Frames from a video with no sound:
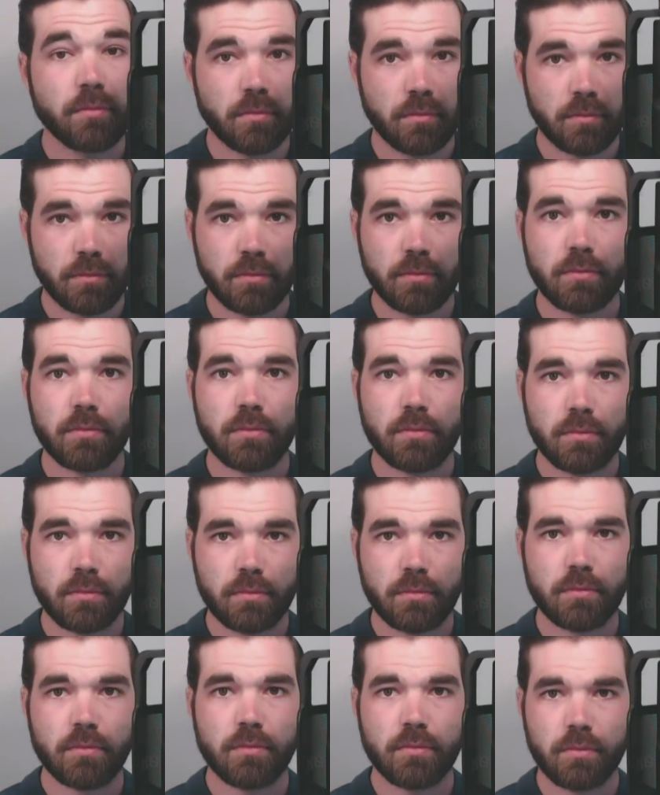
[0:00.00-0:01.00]

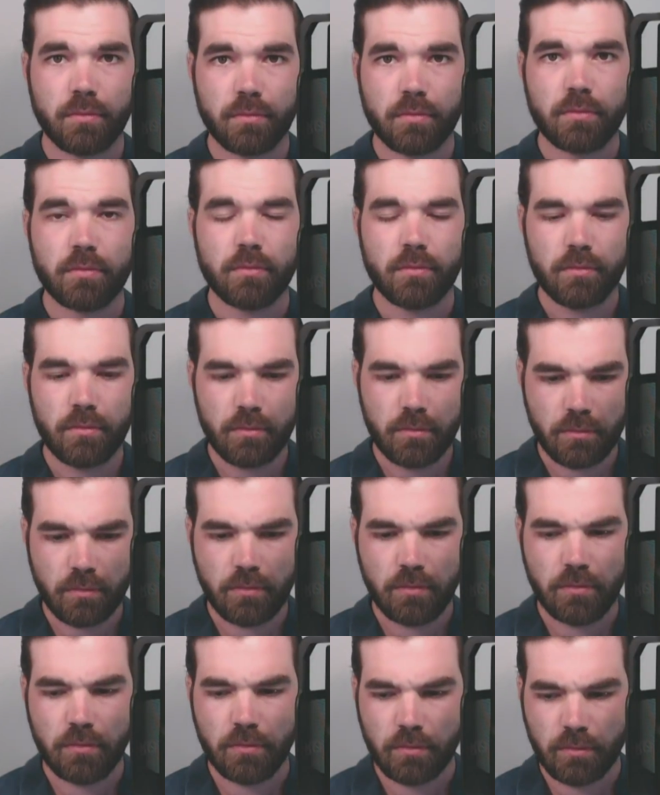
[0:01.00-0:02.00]

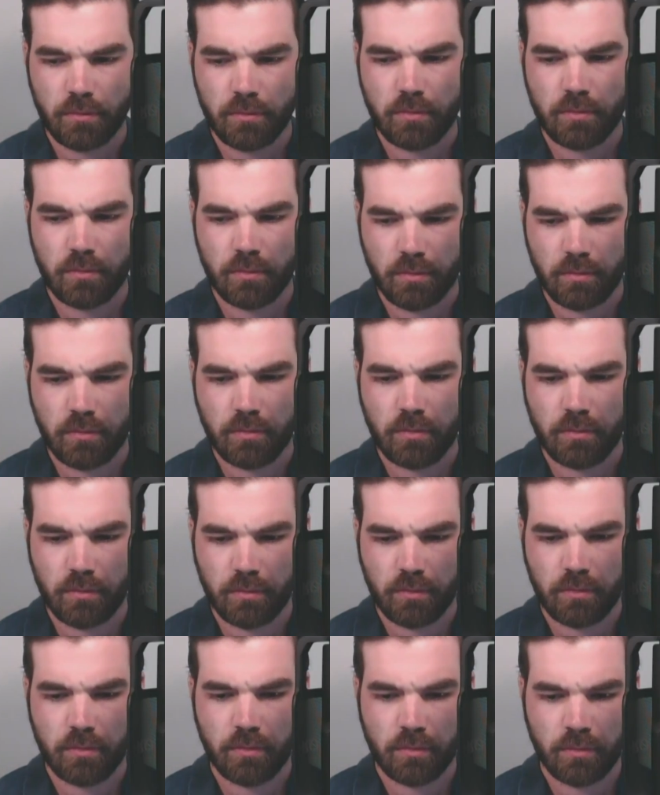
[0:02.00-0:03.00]

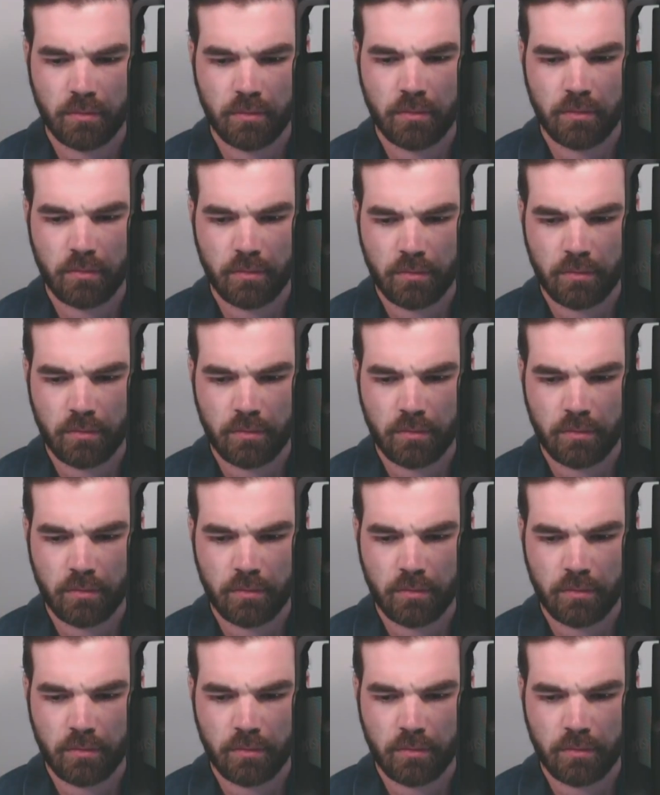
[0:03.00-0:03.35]
(silent)